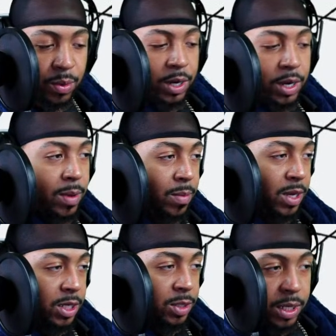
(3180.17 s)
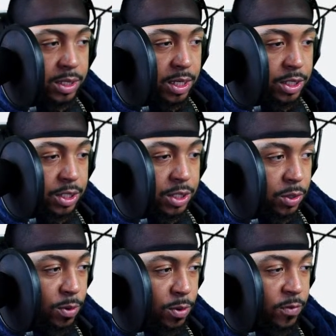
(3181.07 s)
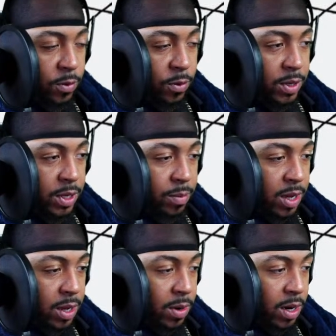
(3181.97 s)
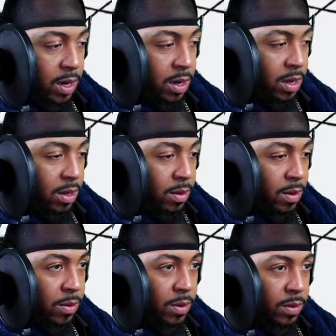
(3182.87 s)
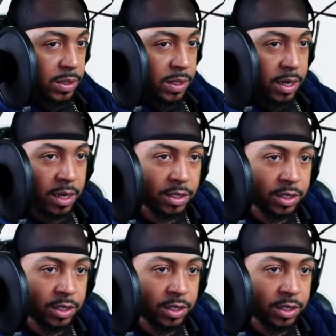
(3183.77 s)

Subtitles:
up how much PlayStations are going for on eBay right now. Hold on, Snake Nation.